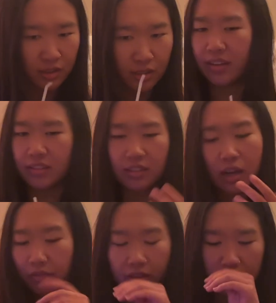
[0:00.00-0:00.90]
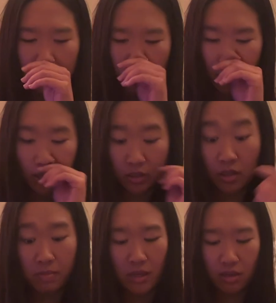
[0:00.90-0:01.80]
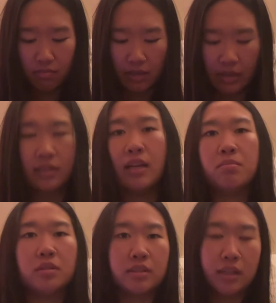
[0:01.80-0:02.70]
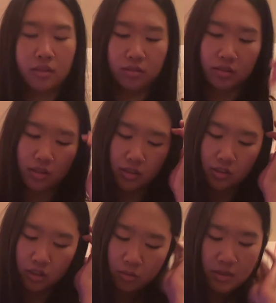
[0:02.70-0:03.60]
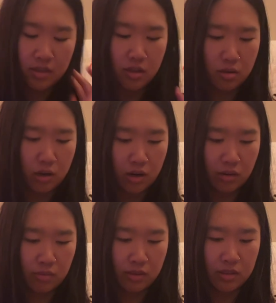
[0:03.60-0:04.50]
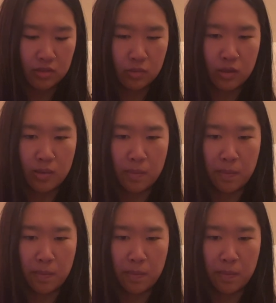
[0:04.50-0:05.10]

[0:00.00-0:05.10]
And it's not very strong to me at 10%, so we can go hard with this one